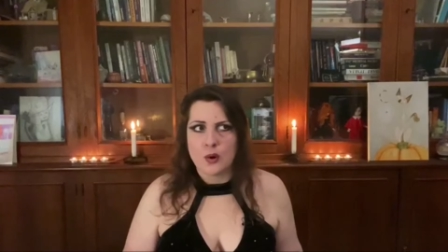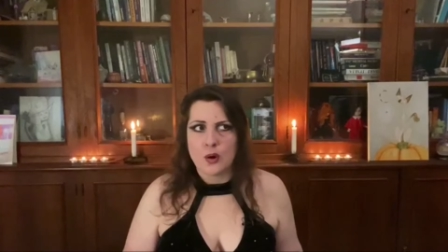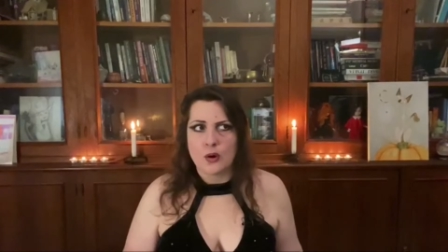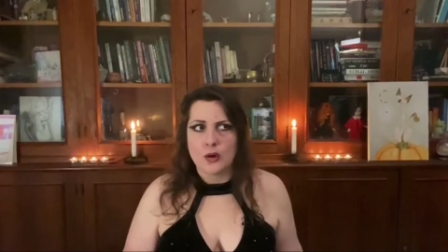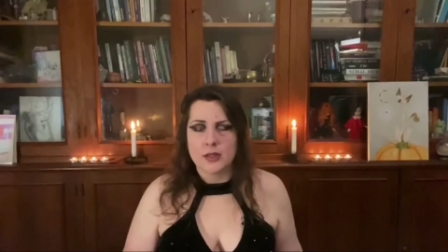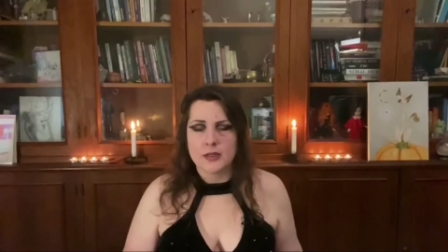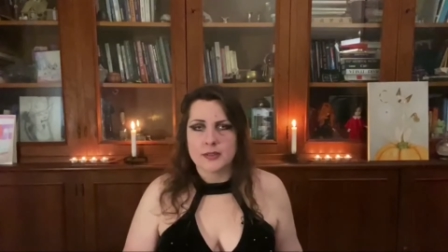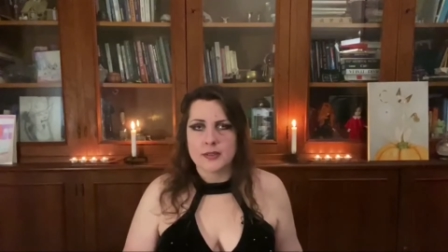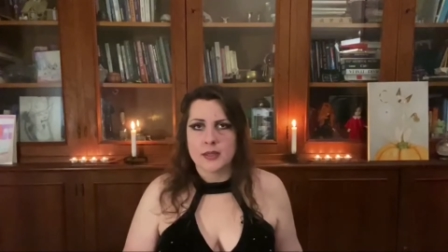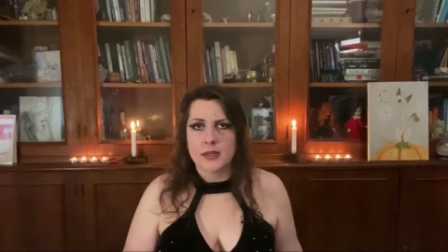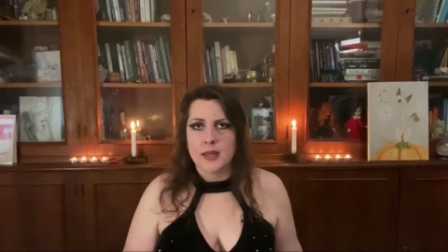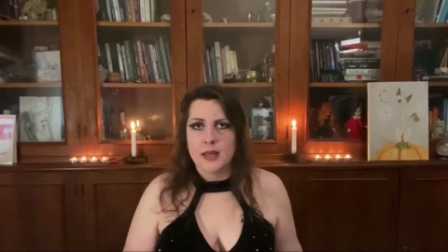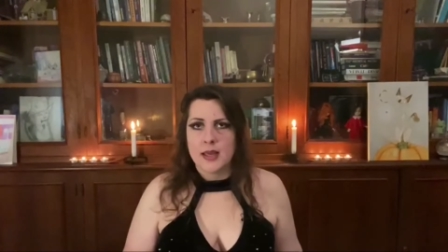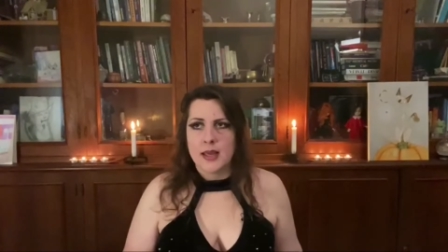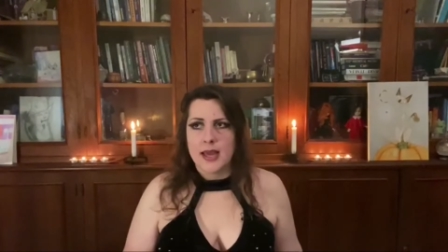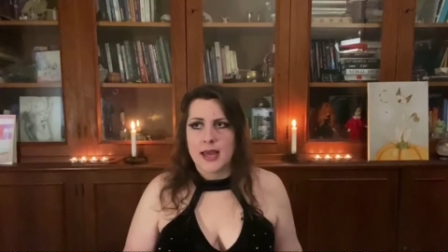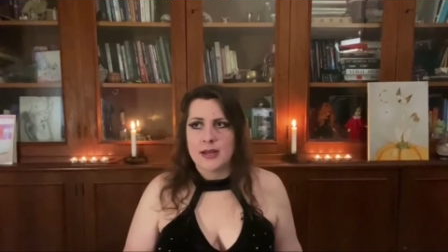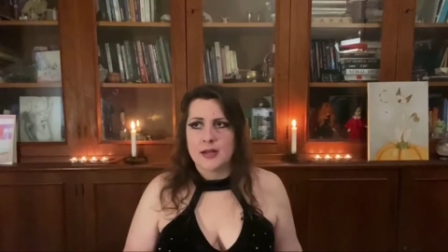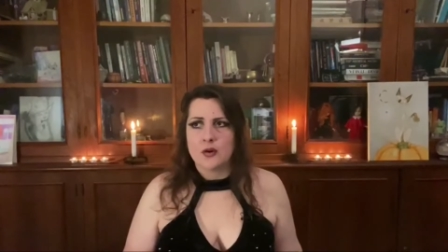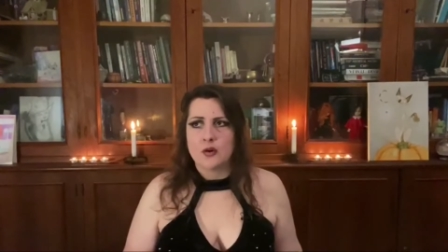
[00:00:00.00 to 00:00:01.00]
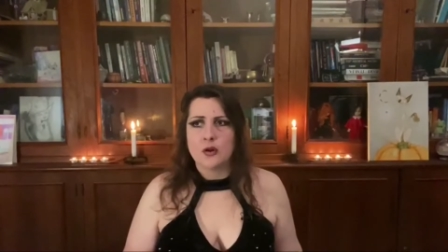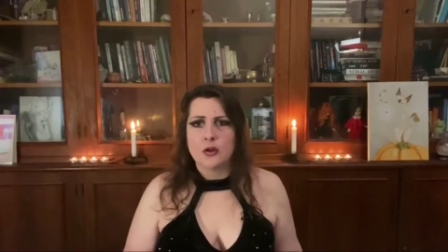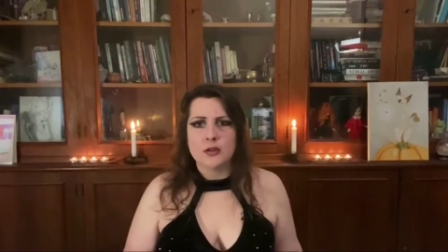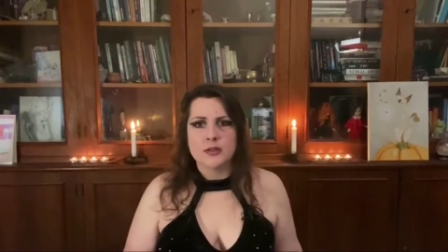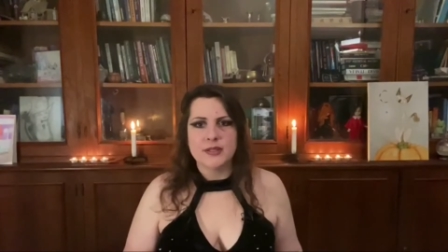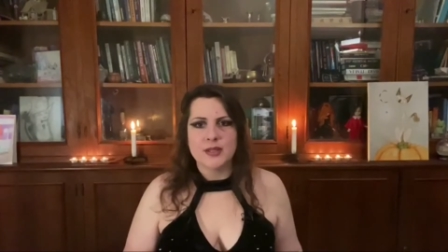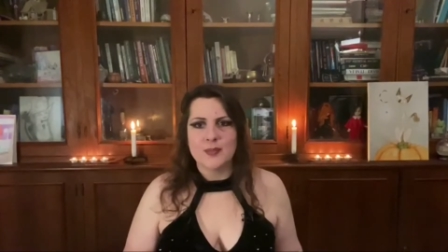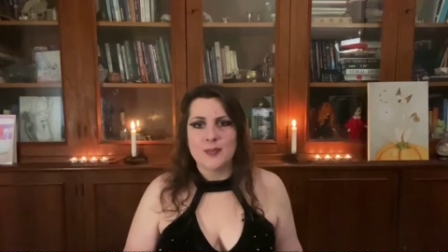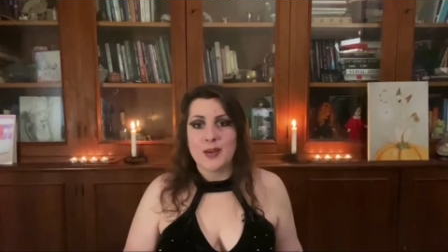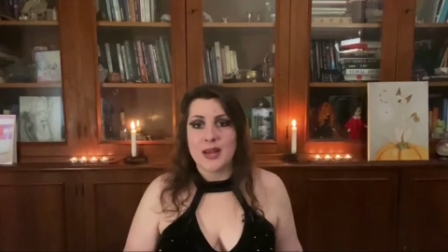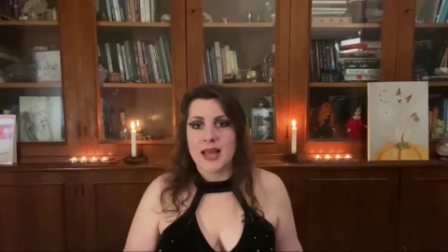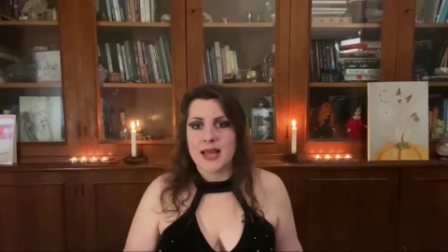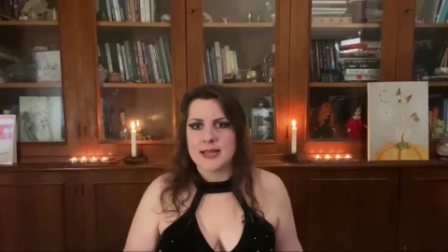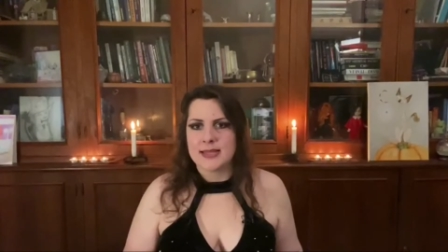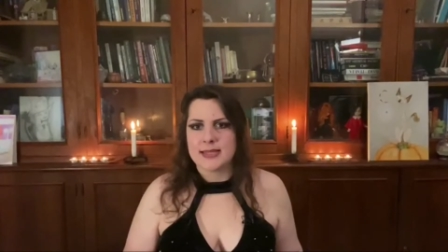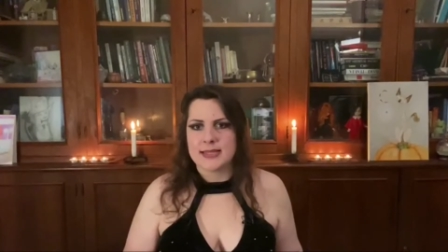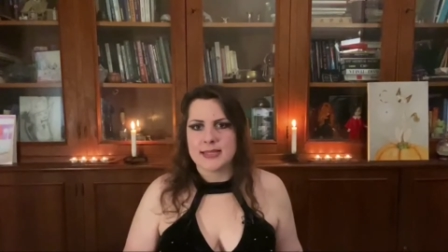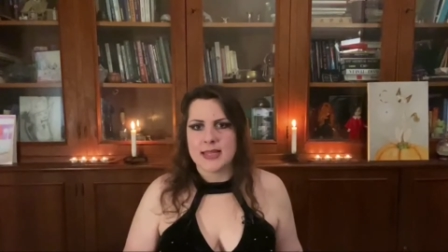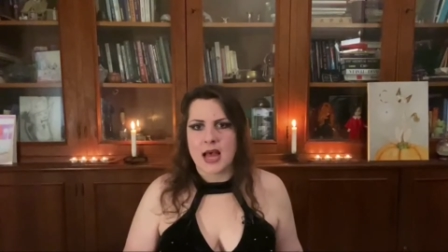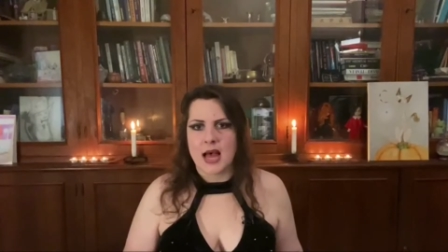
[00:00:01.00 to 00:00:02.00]
walked and all the
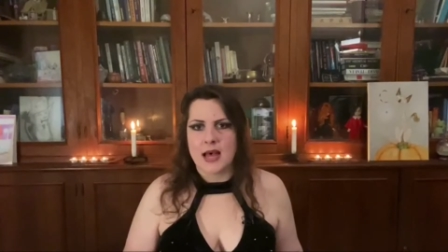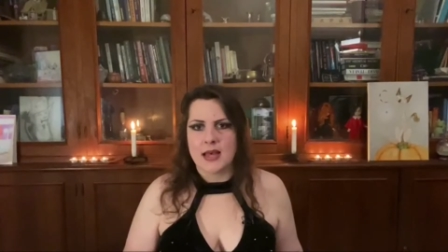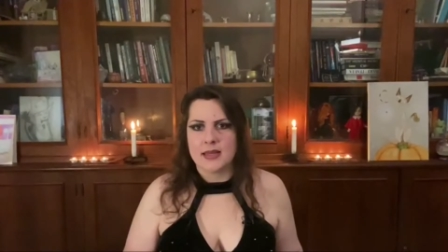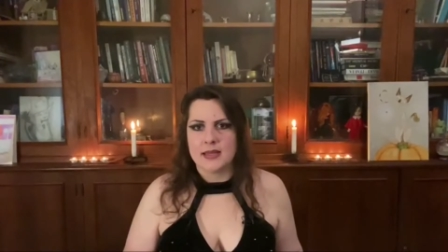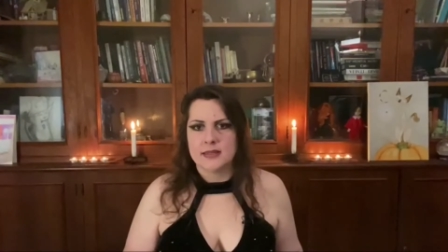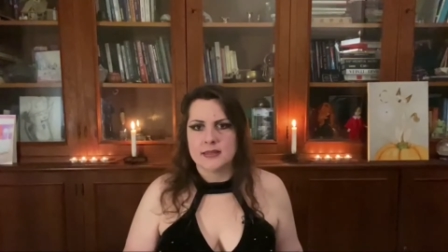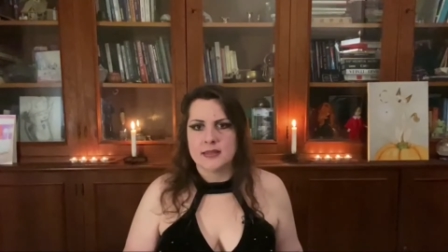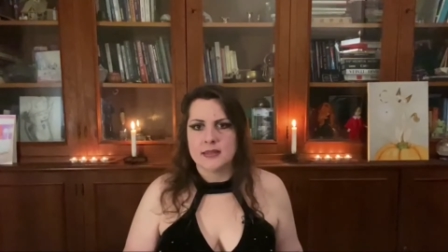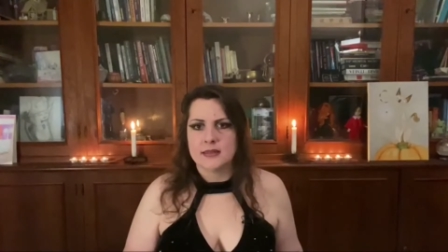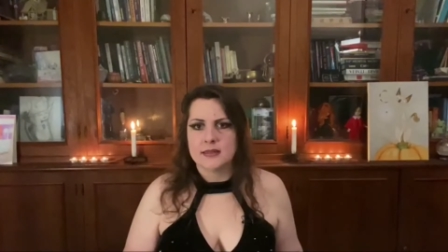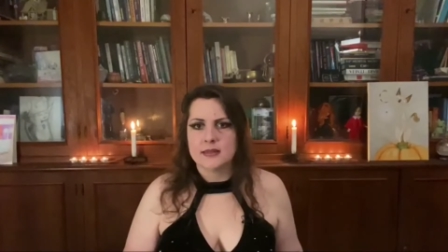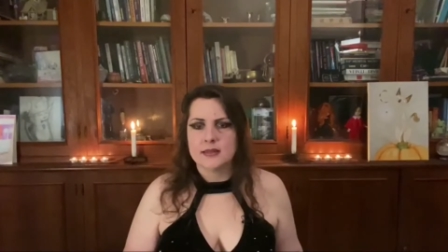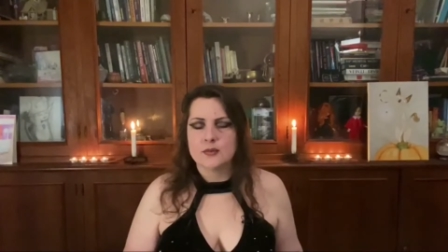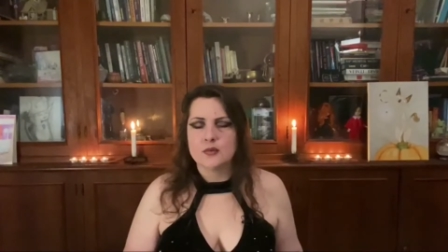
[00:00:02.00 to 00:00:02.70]
plants died